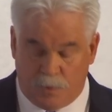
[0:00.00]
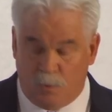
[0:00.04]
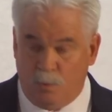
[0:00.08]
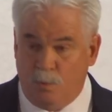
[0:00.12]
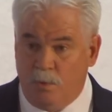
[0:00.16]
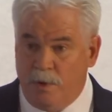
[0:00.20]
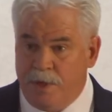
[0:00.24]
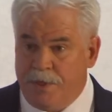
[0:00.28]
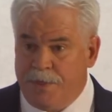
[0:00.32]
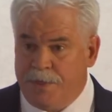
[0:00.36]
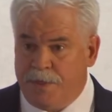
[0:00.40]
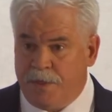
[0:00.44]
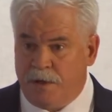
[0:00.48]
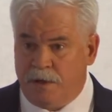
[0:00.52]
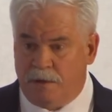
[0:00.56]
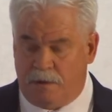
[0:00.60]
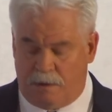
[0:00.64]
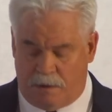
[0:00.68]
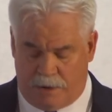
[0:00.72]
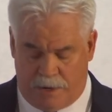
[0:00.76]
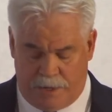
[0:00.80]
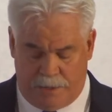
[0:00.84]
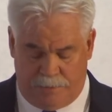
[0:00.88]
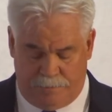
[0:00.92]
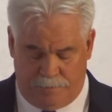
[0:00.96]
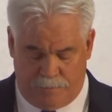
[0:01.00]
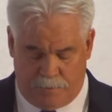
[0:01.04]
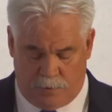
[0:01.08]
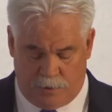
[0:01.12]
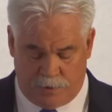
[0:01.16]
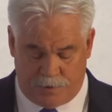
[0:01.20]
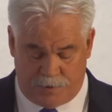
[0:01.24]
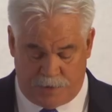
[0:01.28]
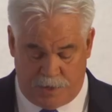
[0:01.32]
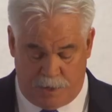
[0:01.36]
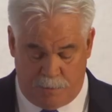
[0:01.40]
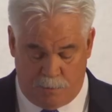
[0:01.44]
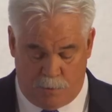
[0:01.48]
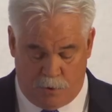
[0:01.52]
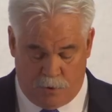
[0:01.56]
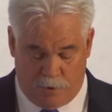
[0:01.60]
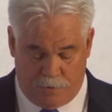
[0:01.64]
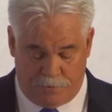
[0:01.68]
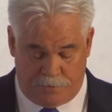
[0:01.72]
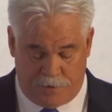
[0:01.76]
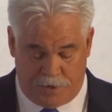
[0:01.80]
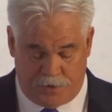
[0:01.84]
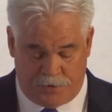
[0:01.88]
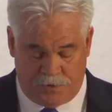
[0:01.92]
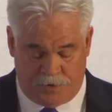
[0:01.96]
with the card or see more
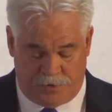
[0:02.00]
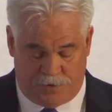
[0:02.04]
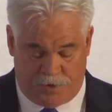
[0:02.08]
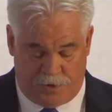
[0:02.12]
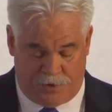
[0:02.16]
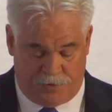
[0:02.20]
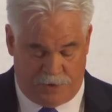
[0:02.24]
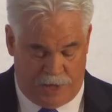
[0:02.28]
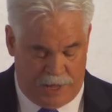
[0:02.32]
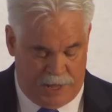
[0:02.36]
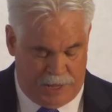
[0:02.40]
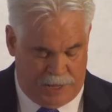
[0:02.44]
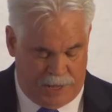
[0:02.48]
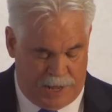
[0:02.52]
efficiencies,